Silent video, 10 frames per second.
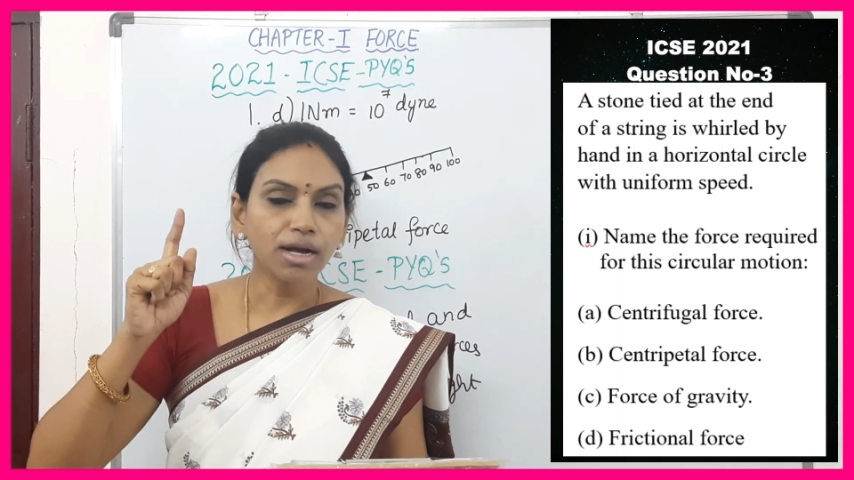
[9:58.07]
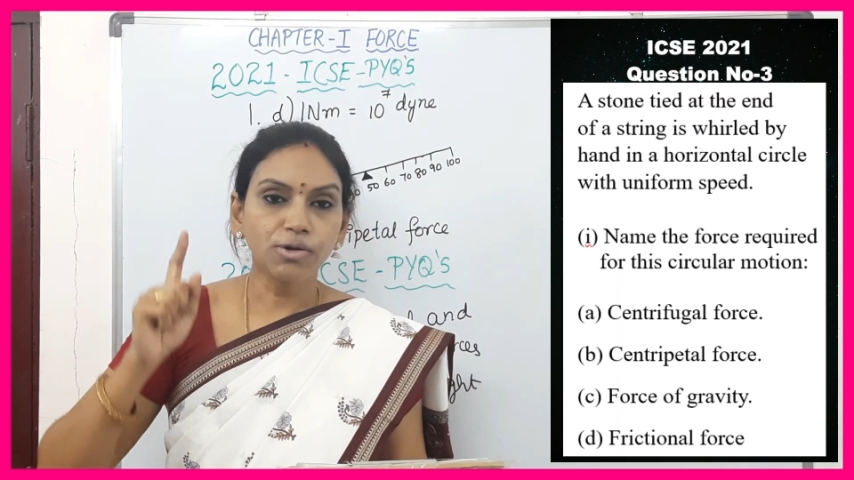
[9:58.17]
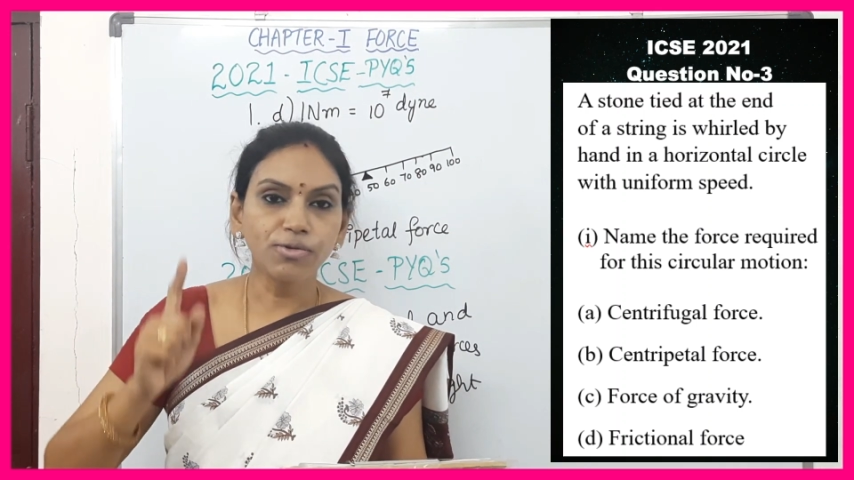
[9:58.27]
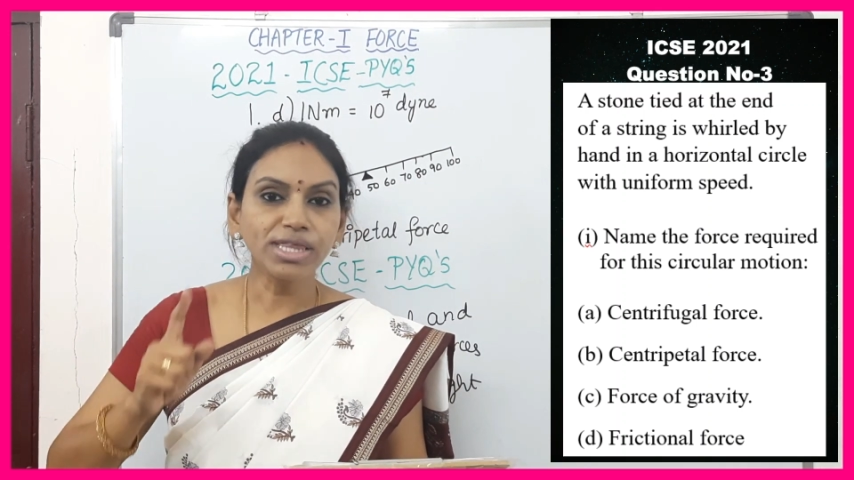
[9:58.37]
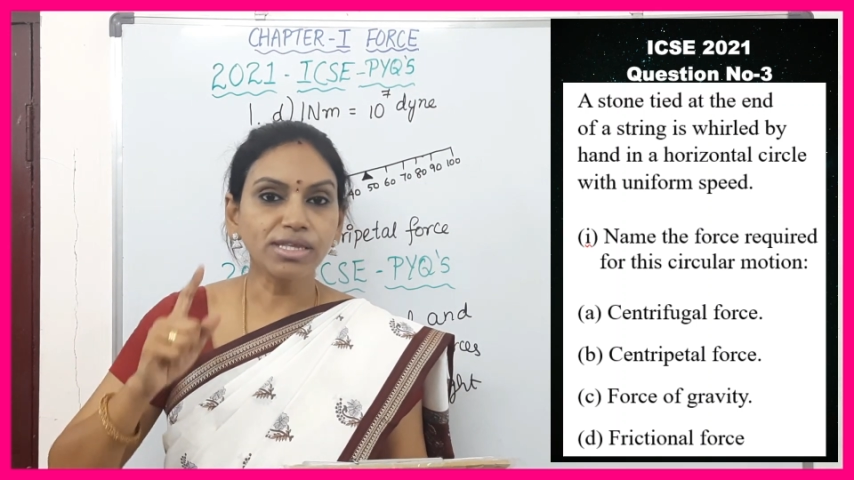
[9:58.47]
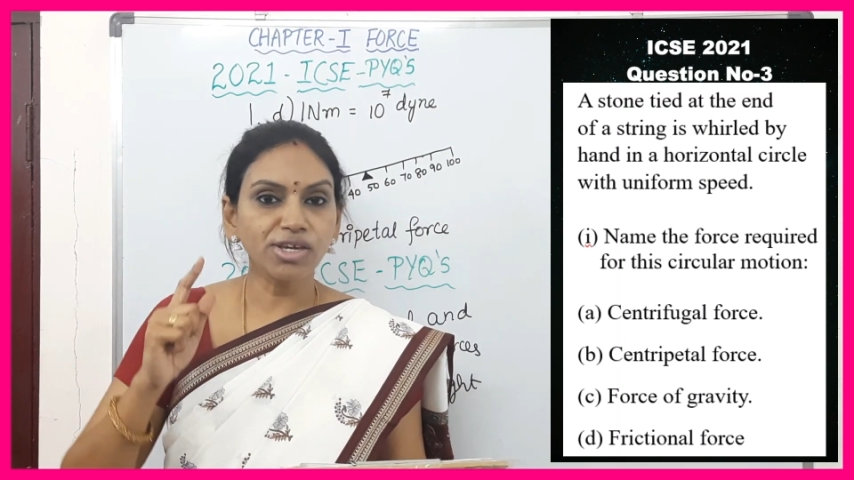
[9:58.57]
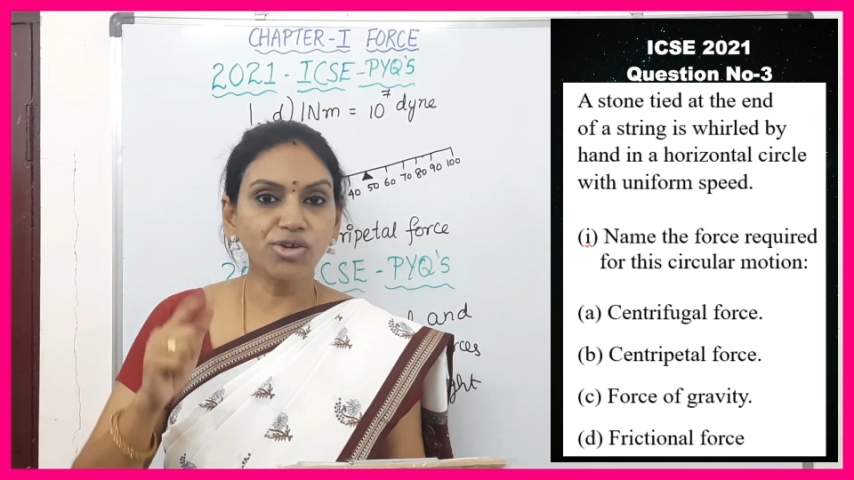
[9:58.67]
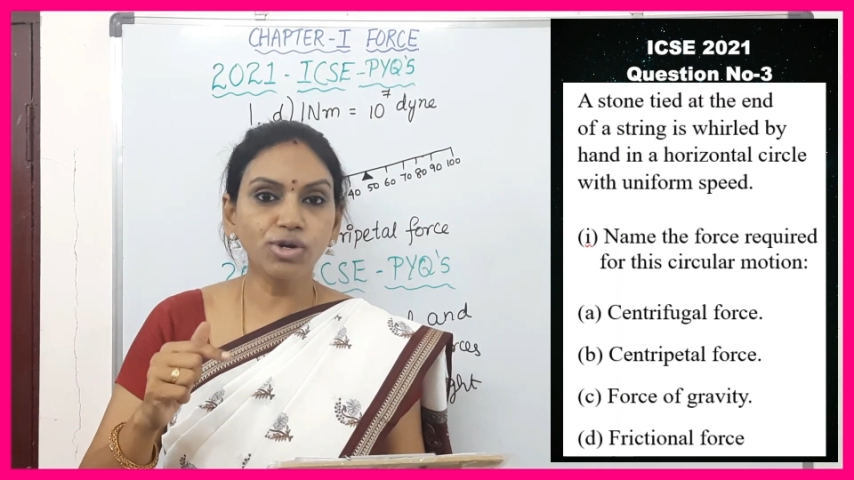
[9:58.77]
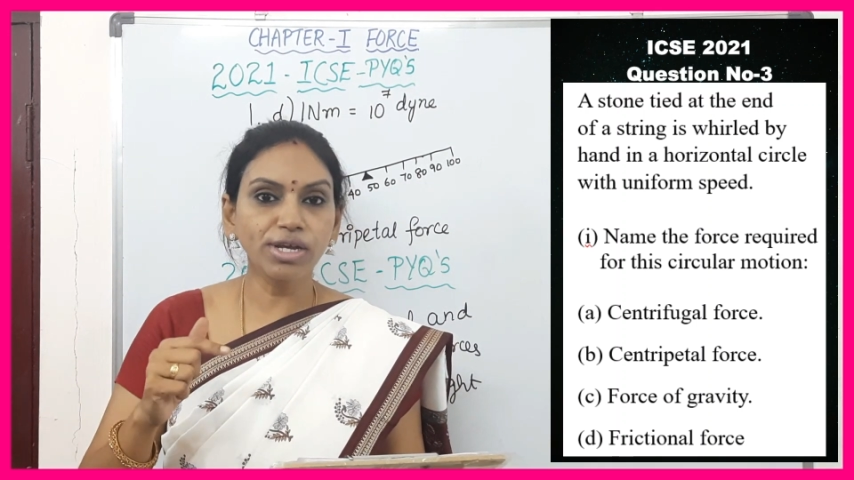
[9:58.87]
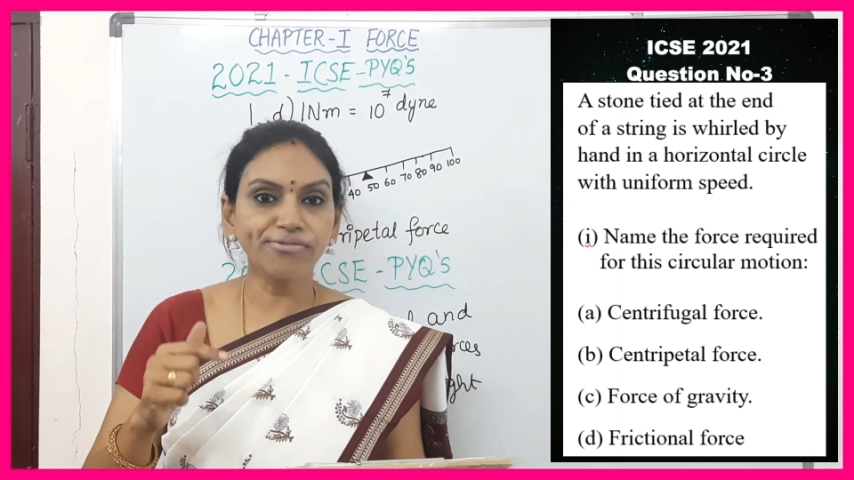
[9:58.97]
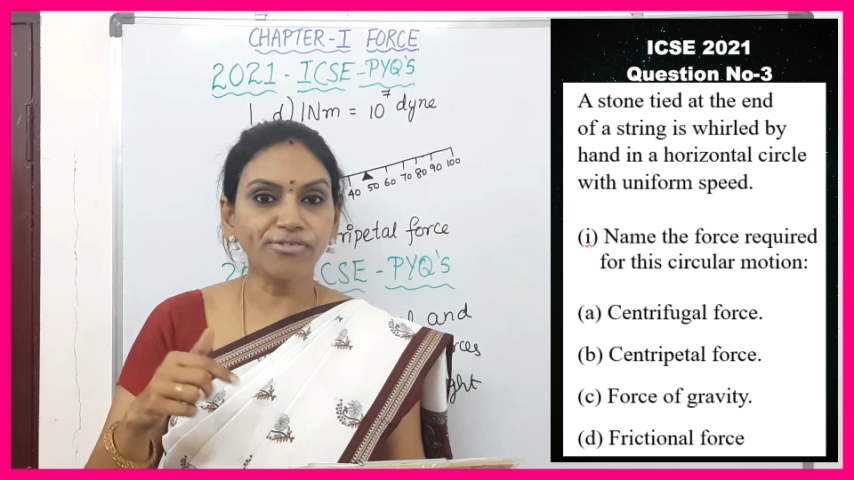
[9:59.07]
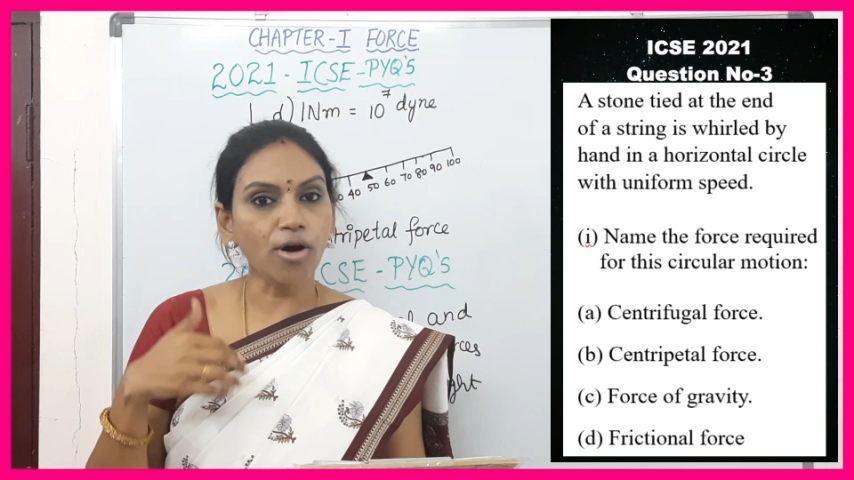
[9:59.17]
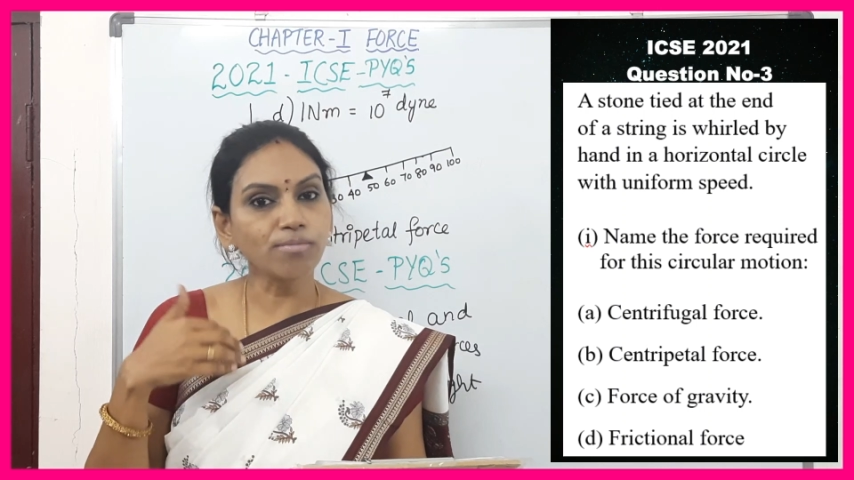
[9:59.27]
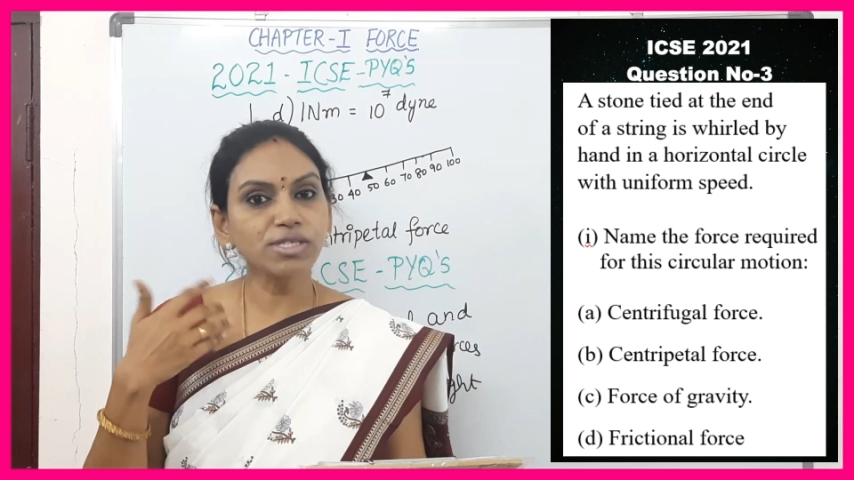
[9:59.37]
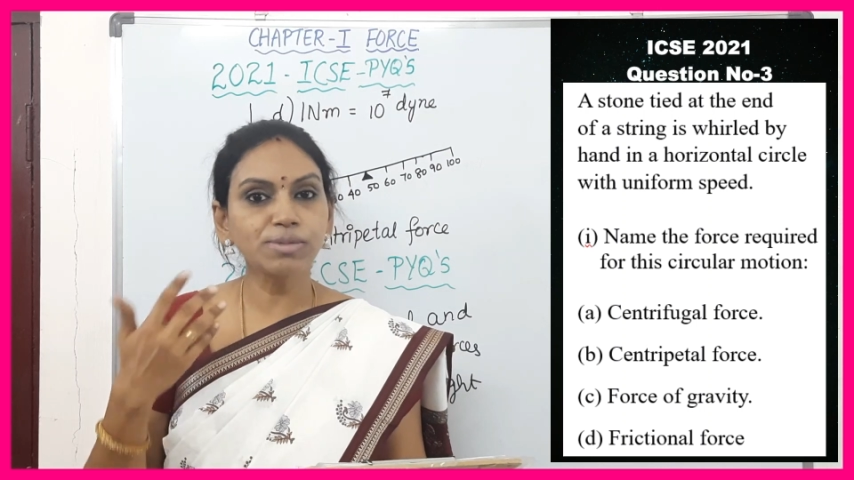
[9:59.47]
with
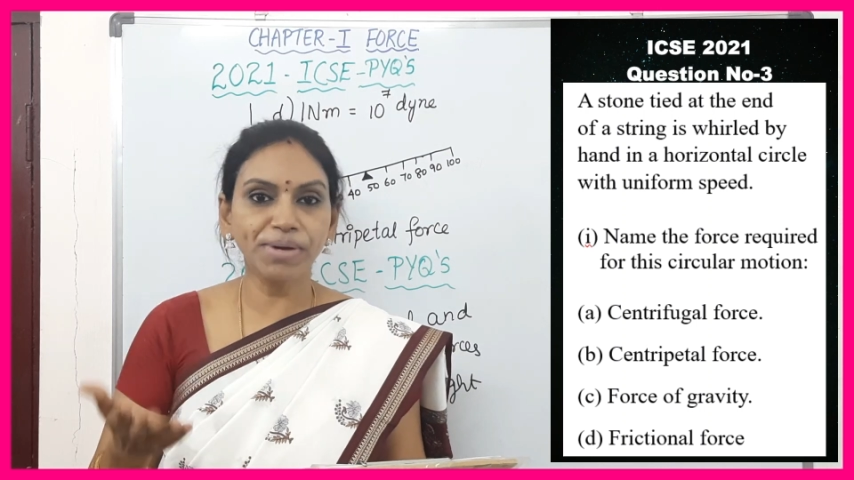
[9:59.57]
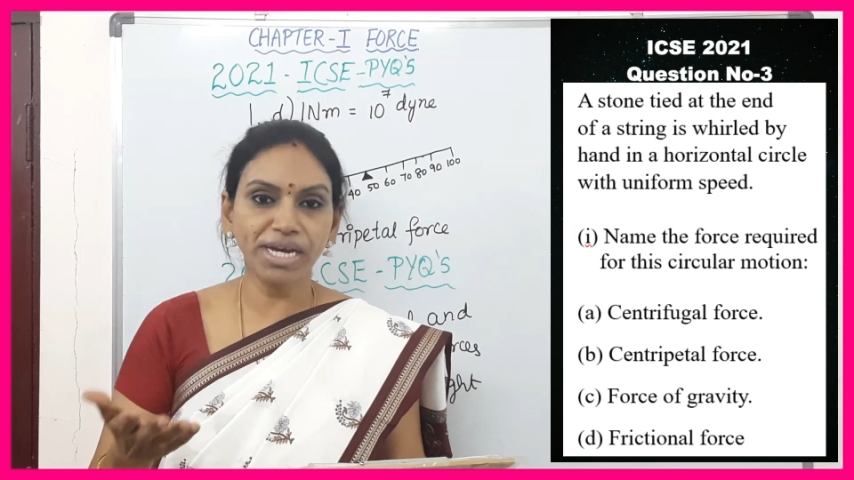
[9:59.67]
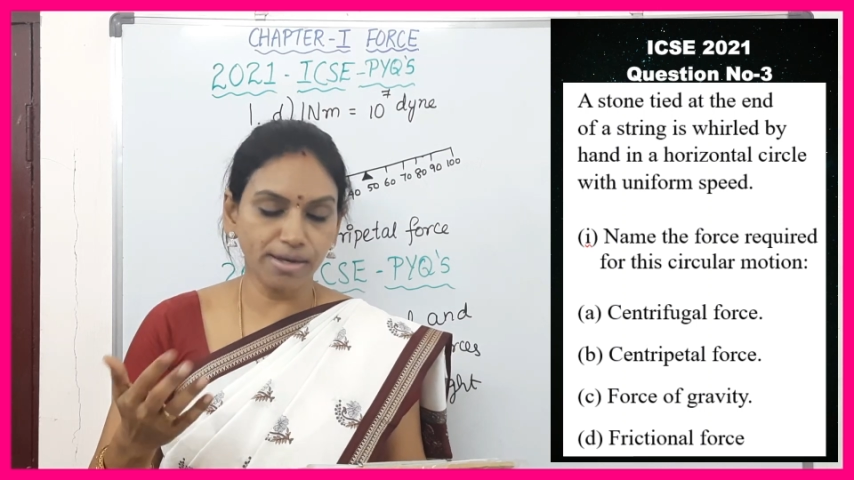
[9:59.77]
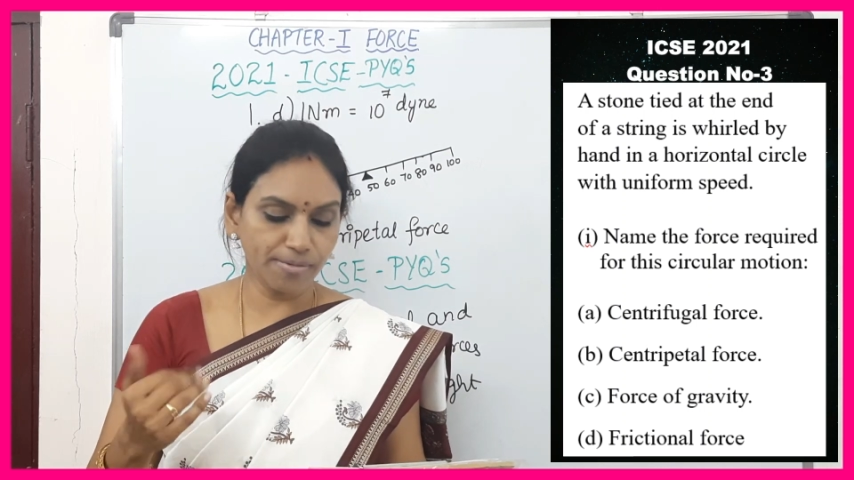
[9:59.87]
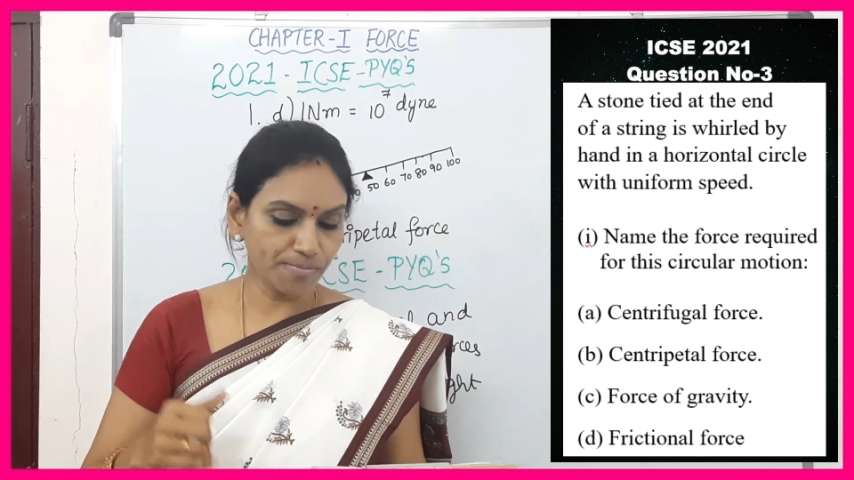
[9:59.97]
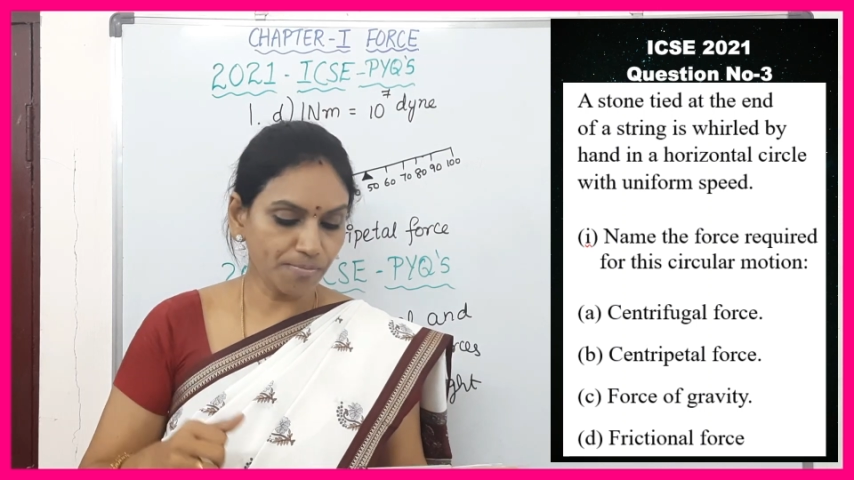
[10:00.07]
uniform speed.